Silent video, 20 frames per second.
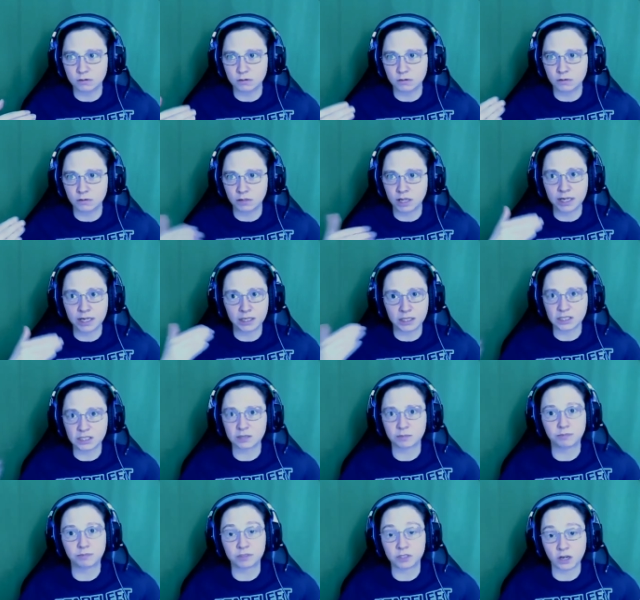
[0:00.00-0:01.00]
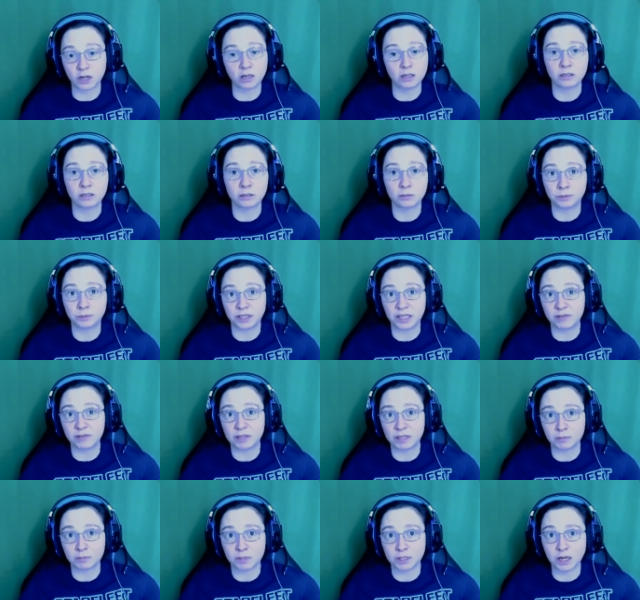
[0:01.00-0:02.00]
they just started to believe it
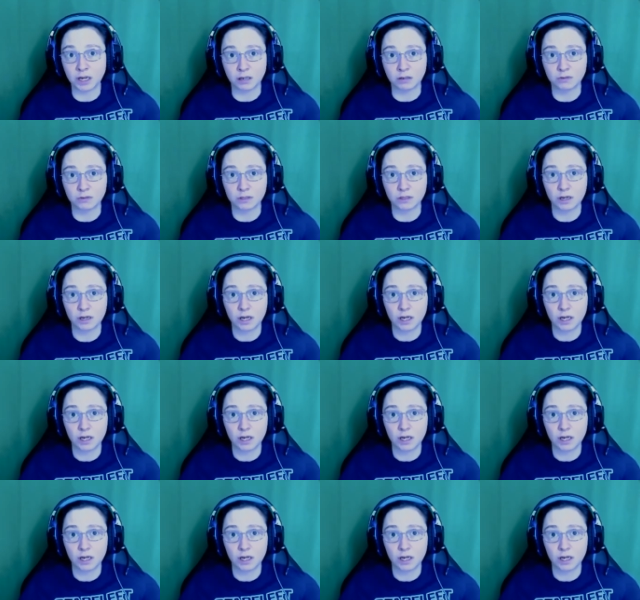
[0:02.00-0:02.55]
themselves.